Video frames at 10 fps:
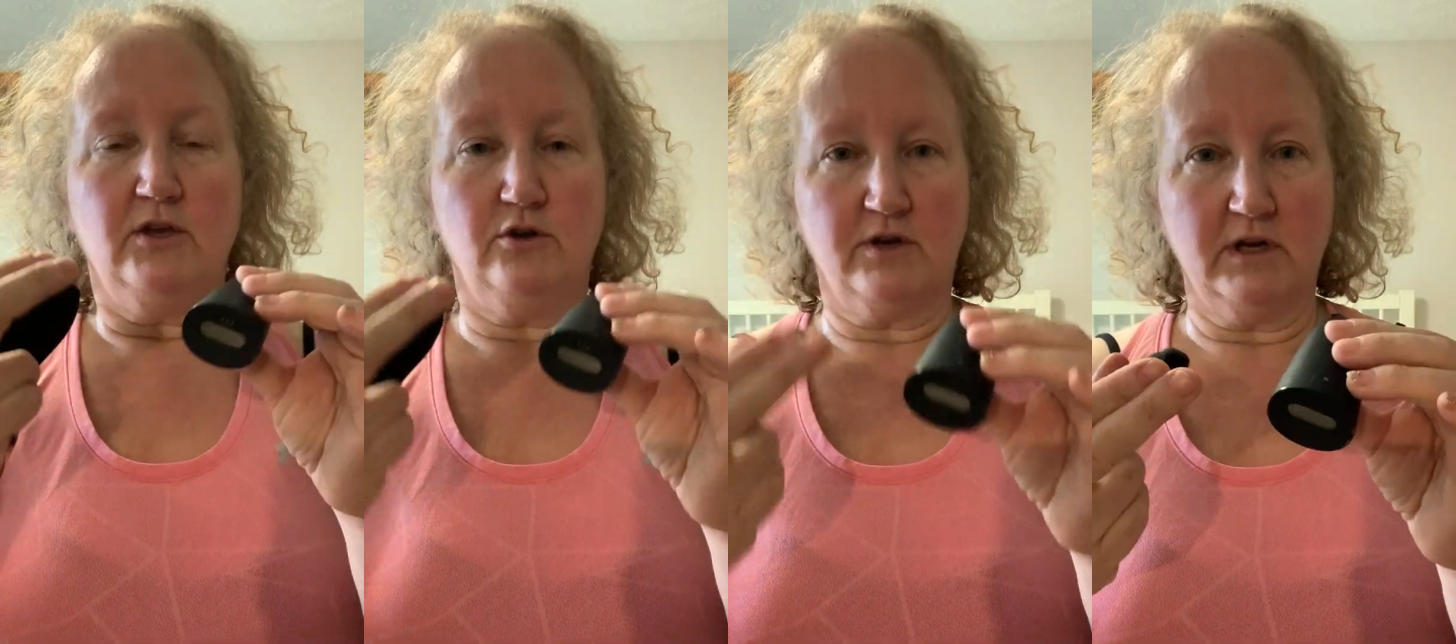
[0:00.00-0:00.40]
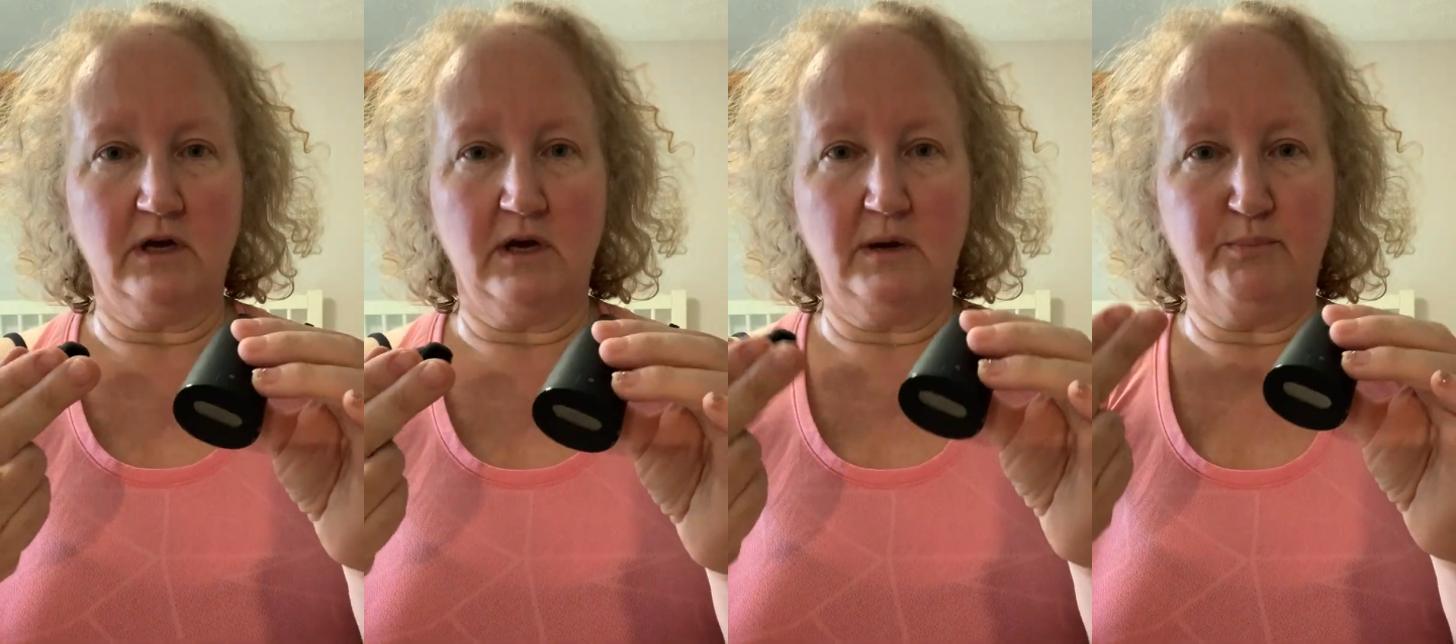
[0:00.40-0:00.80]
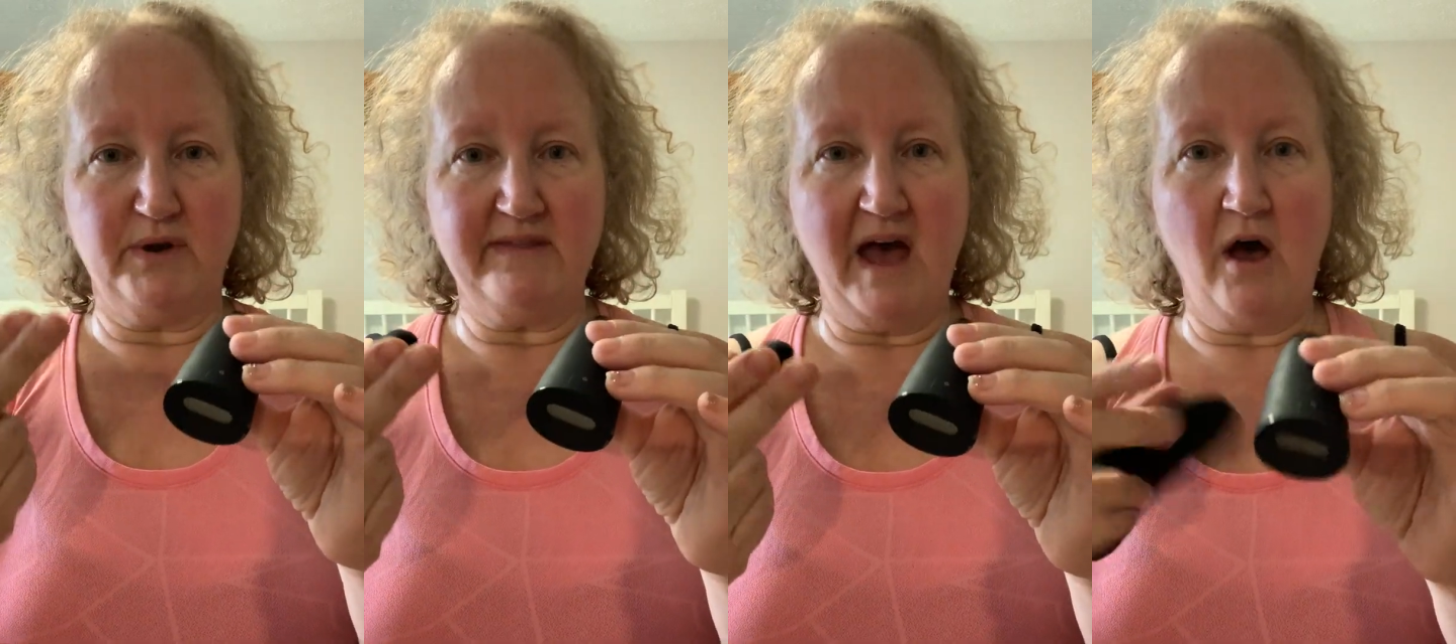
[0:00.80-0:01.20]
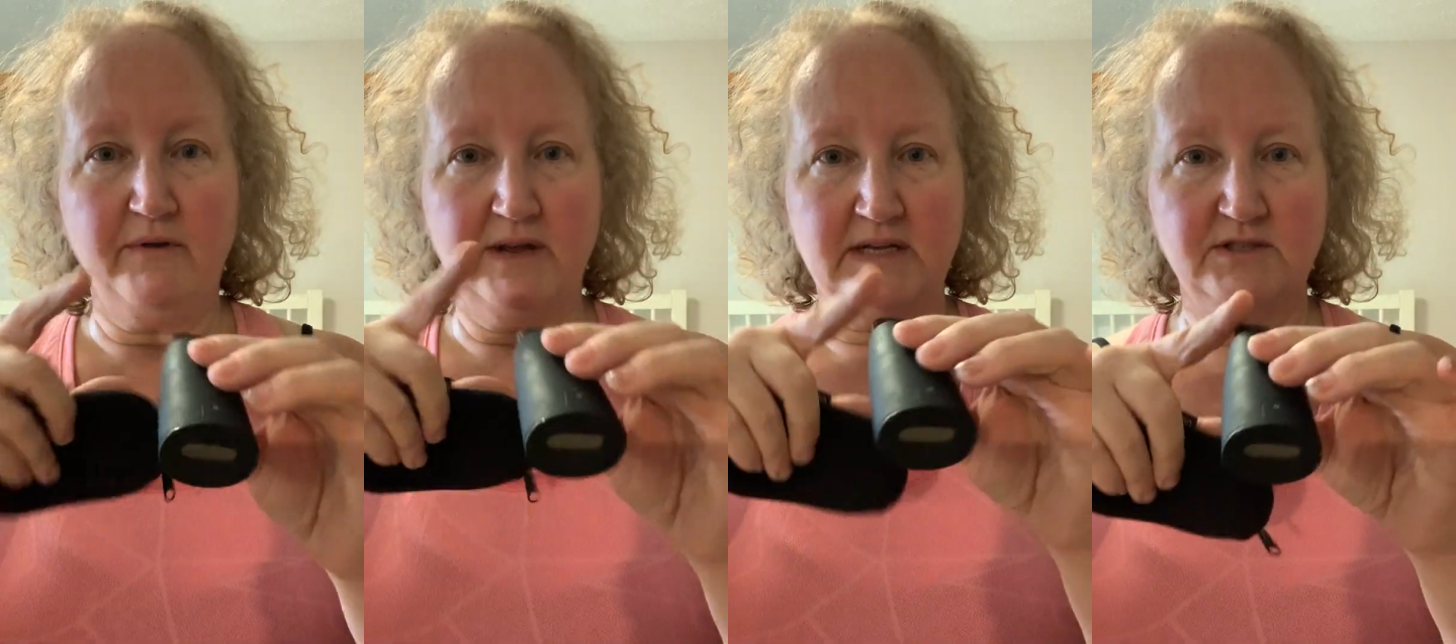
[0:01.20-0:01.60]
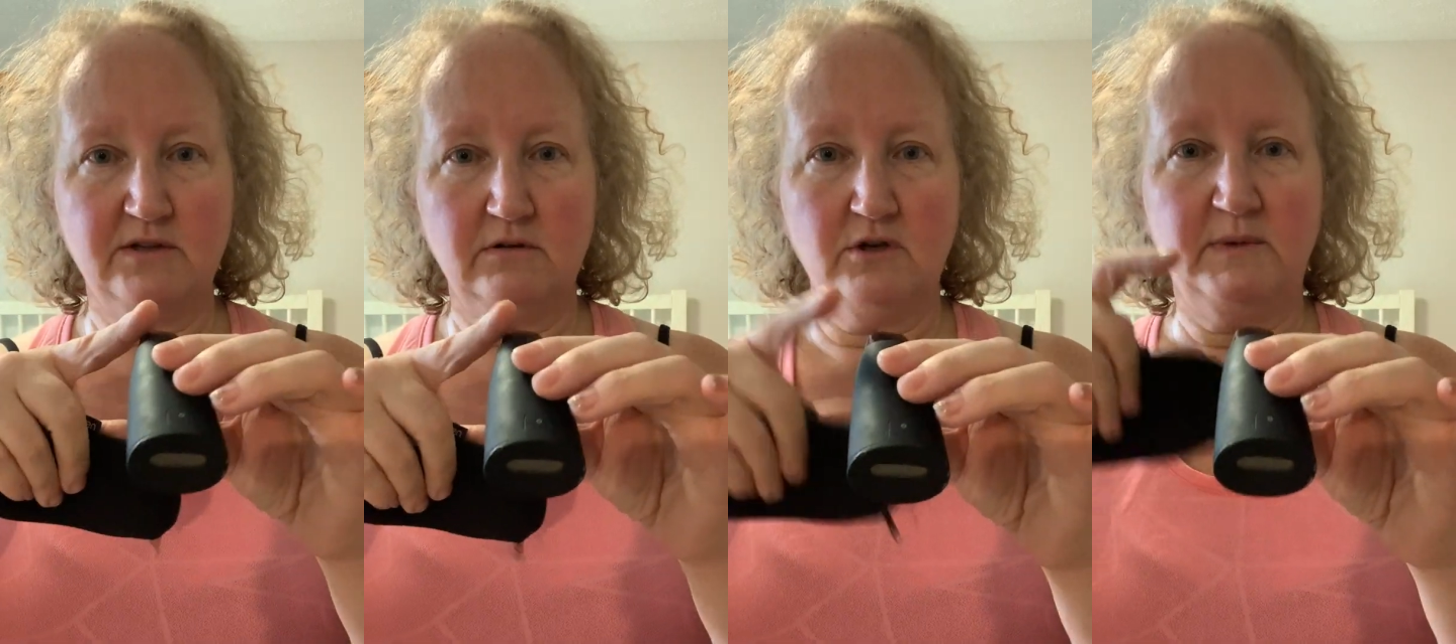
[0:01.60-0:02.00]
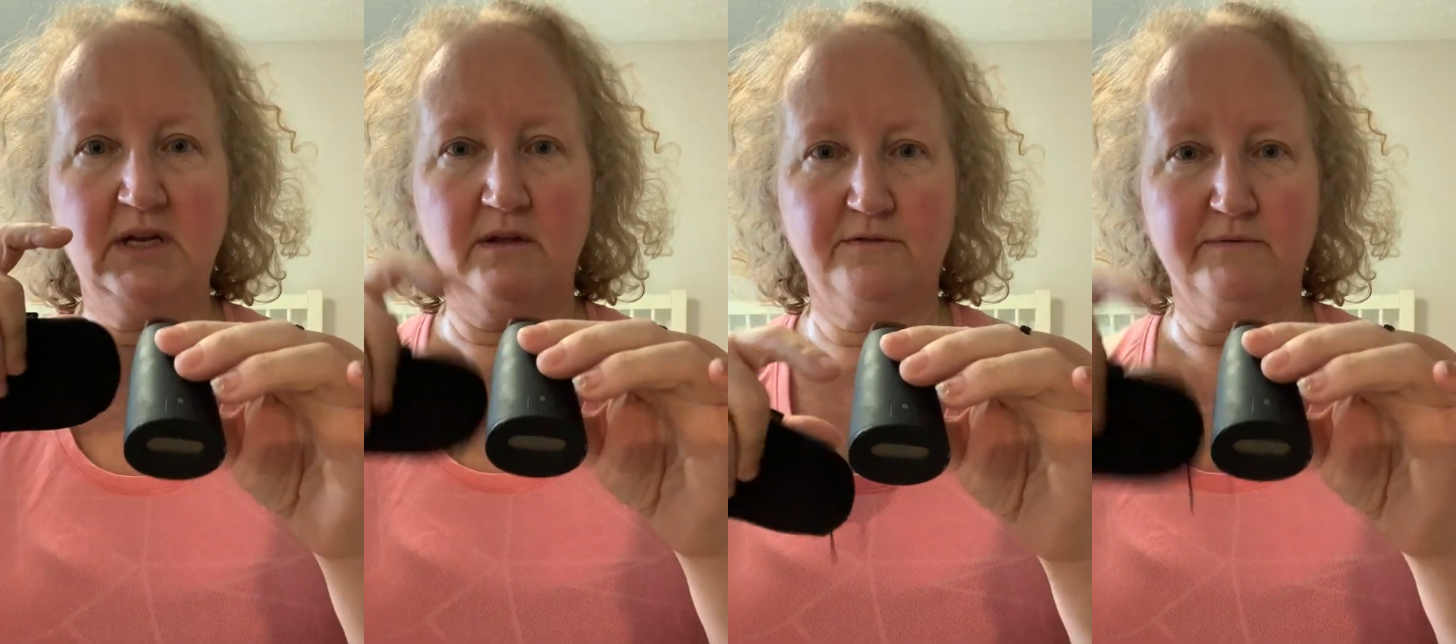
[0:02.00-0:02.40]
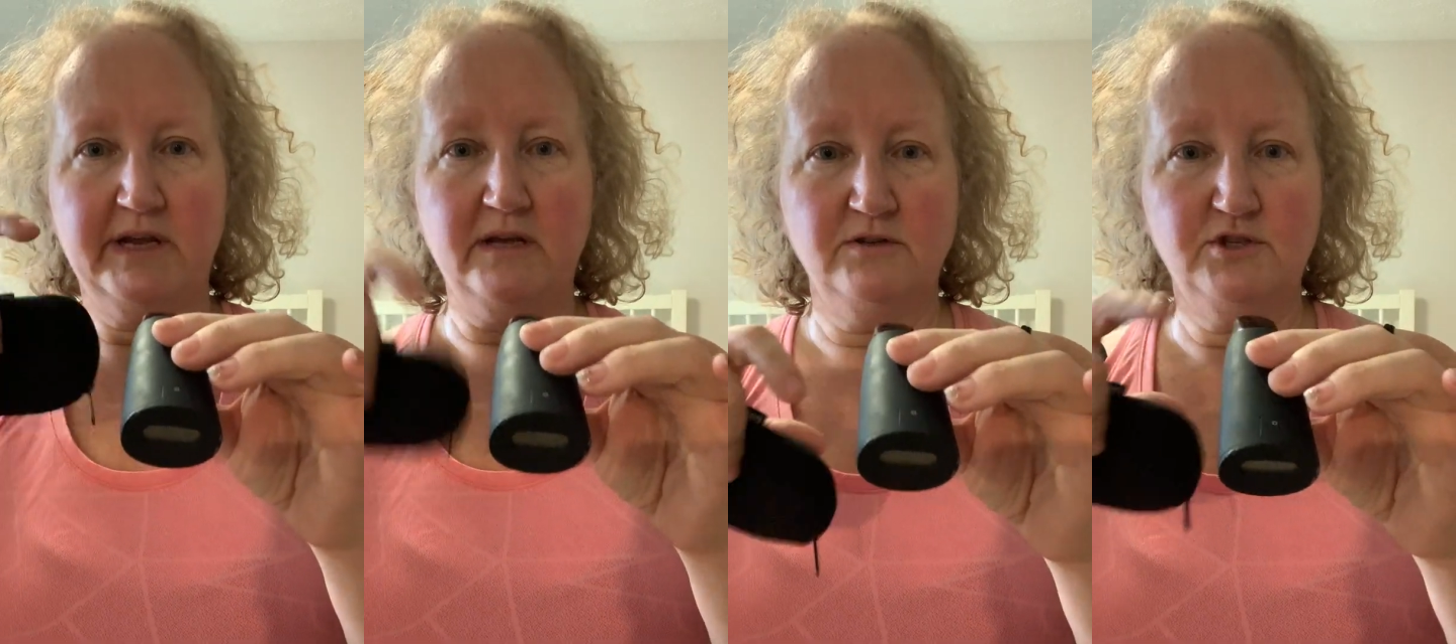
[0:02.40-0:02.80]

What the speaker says: you're gonna breathe out into the Lumen in 3,